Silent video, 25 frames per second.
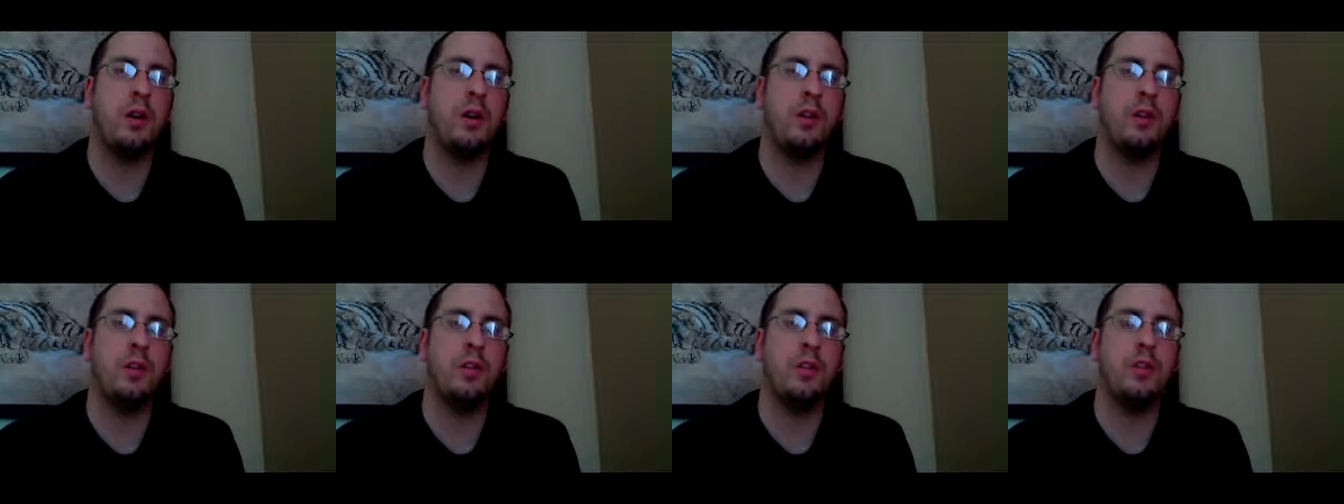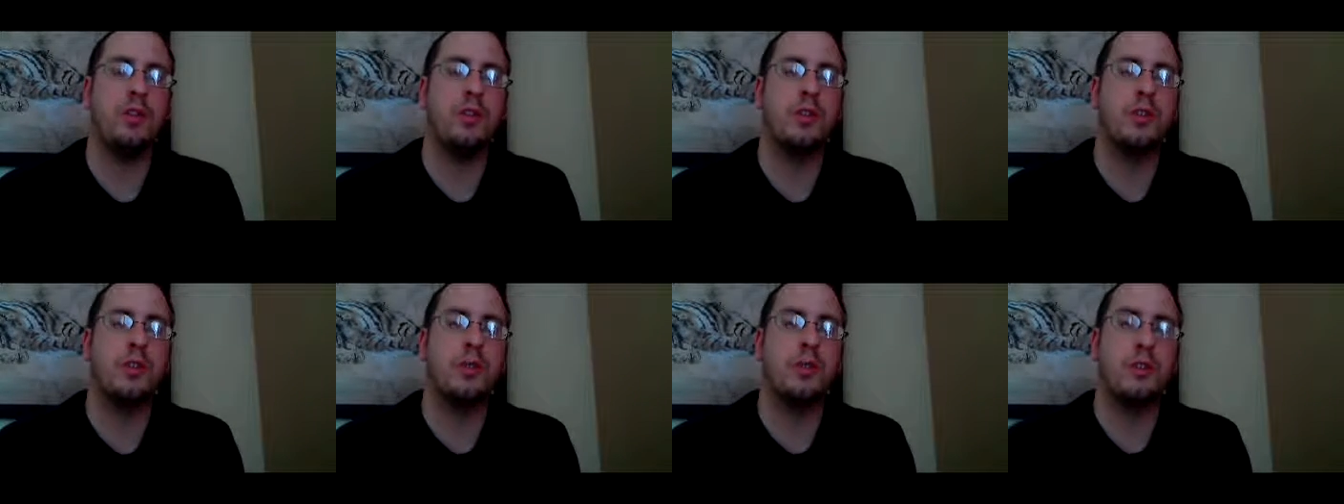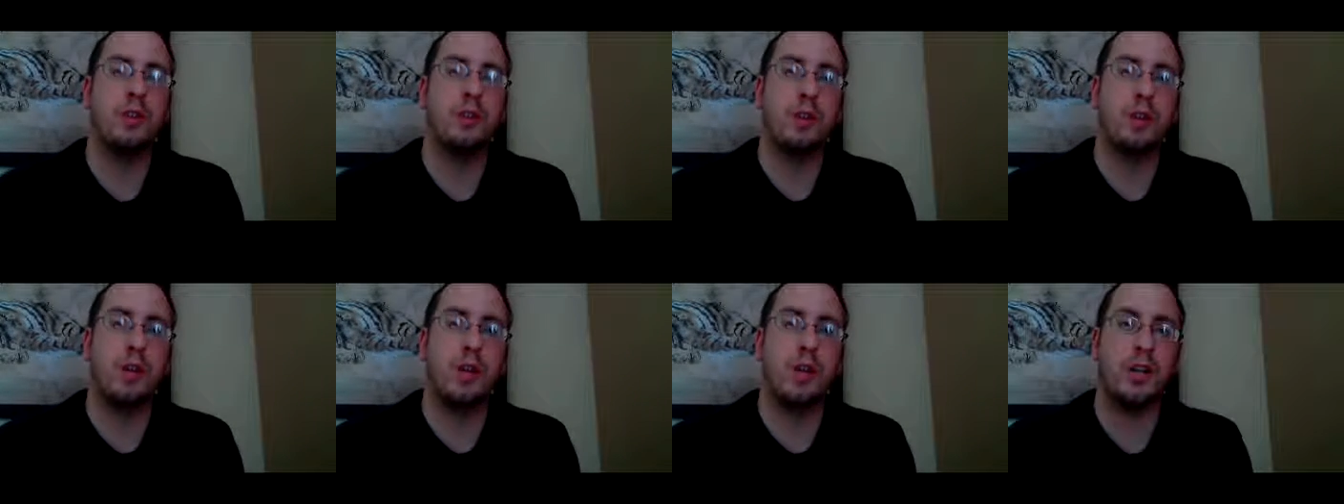their servers
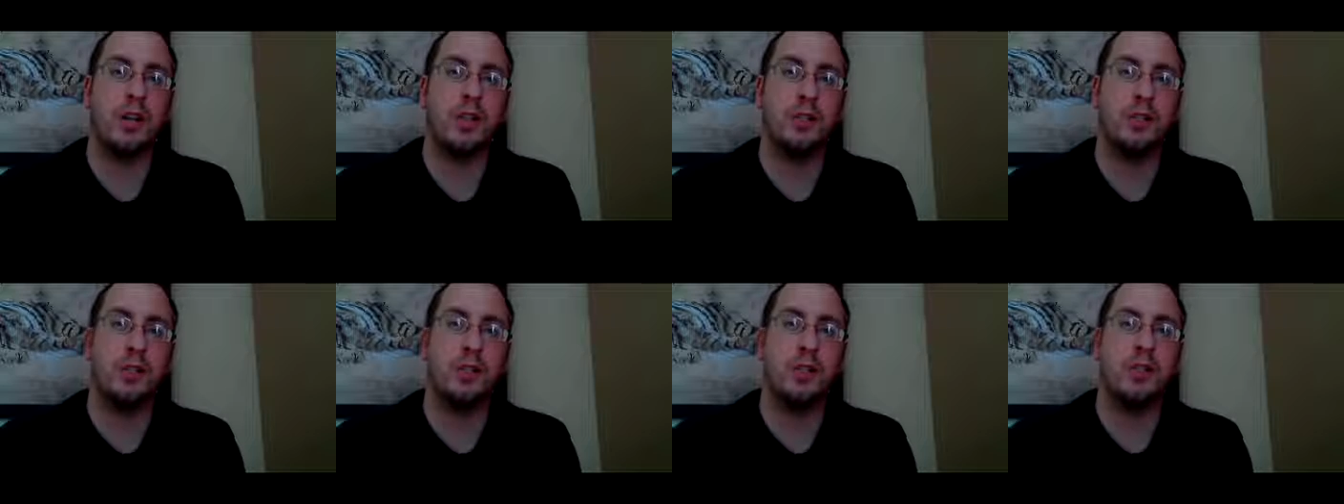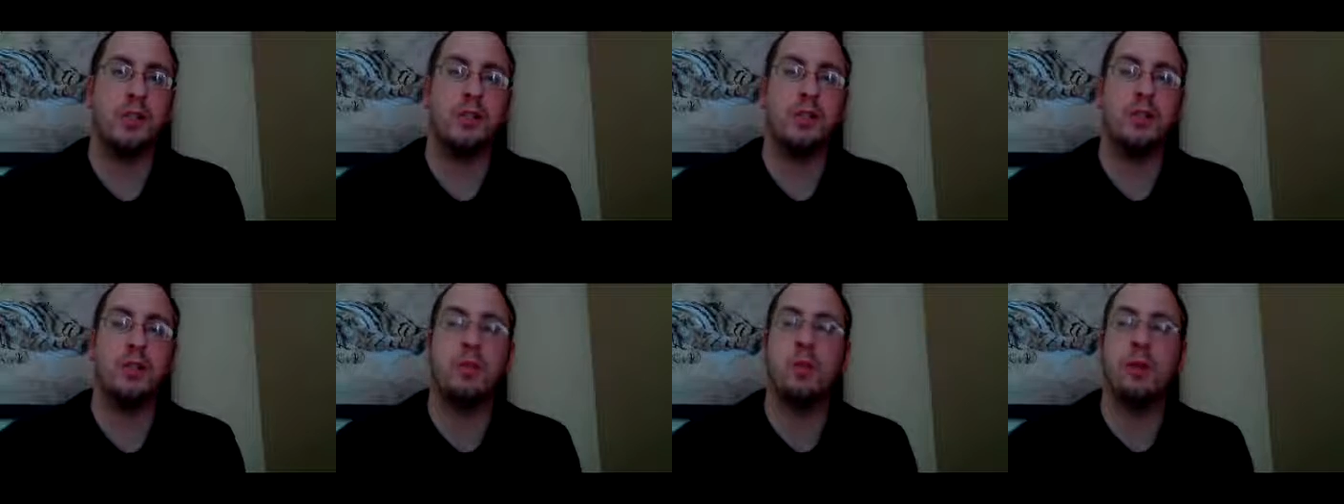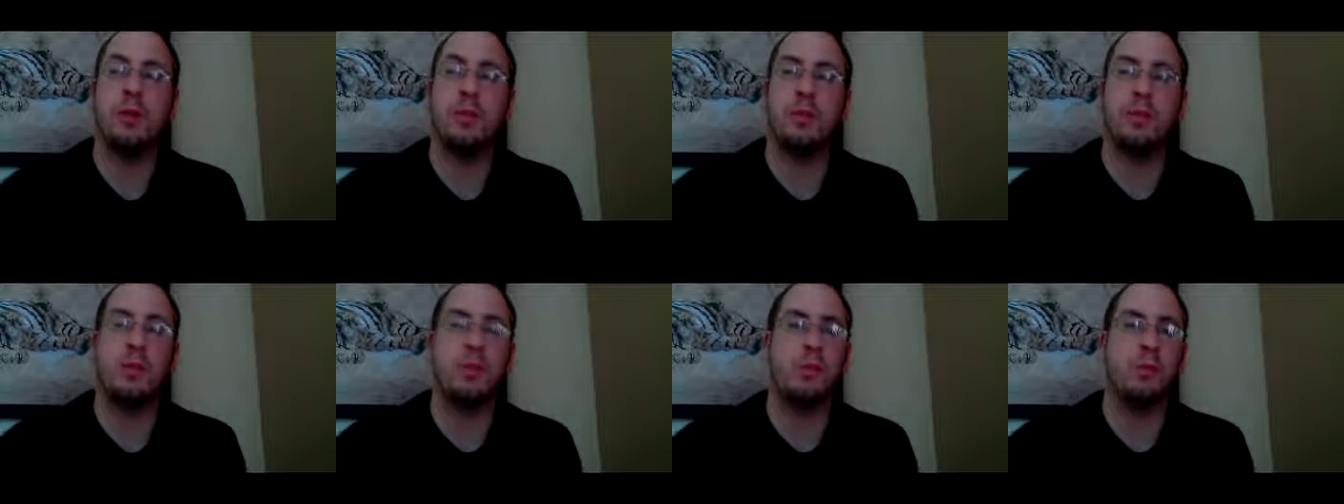crashed because so many
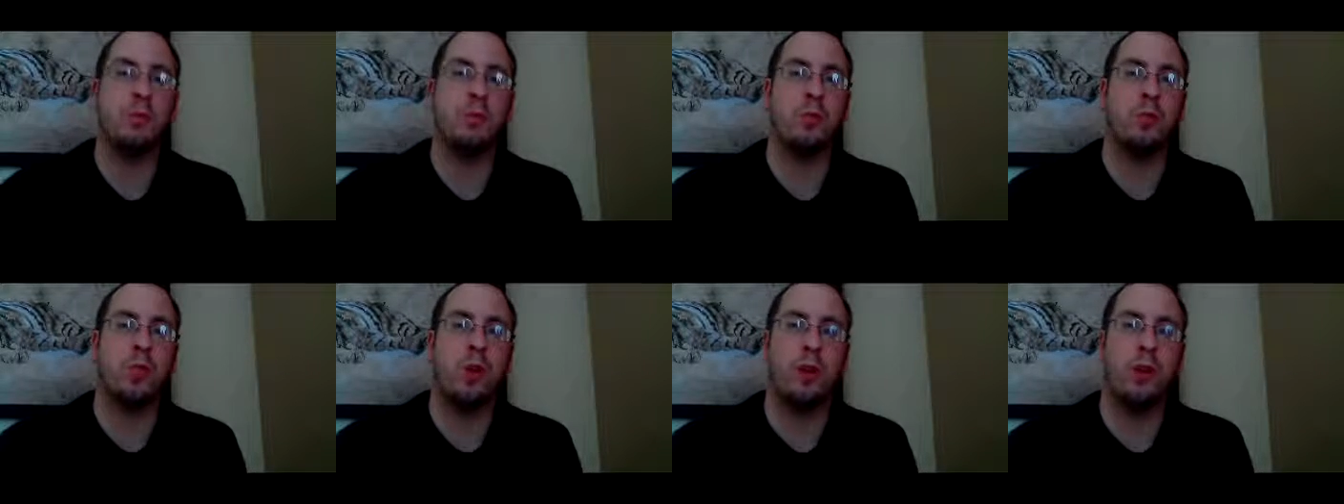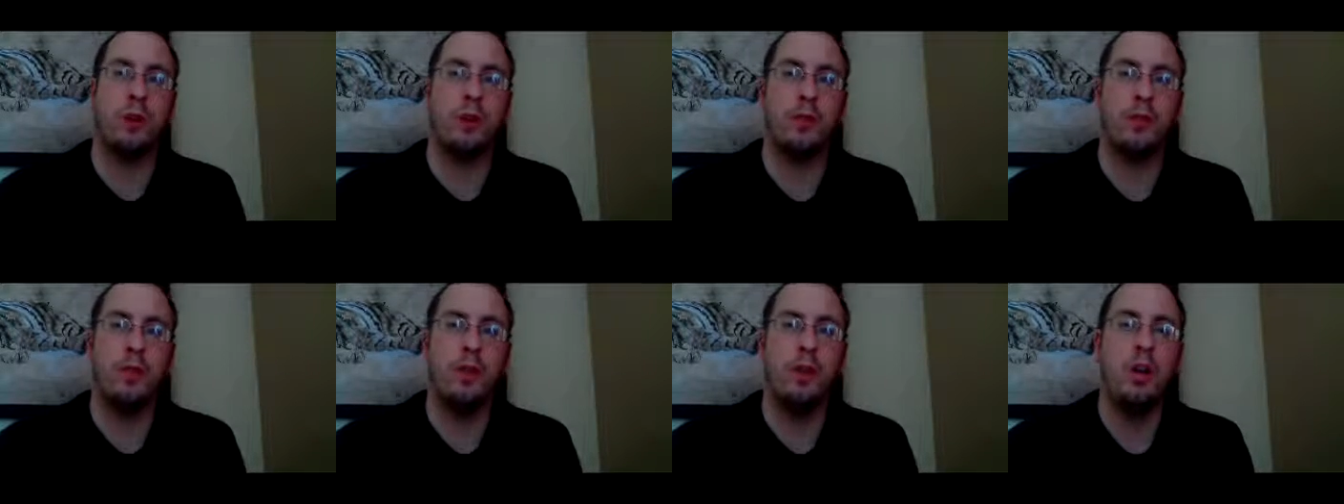people were on it.